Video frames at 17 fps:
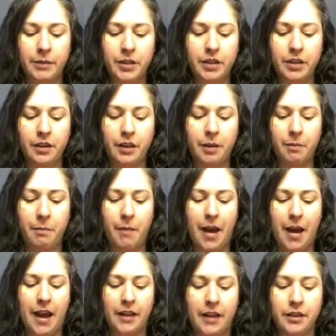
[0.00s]
the
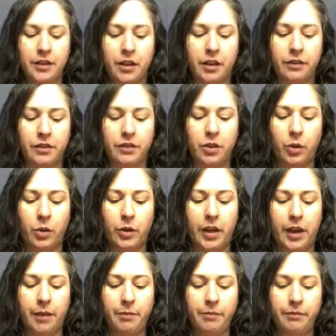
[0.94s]
mass of sodium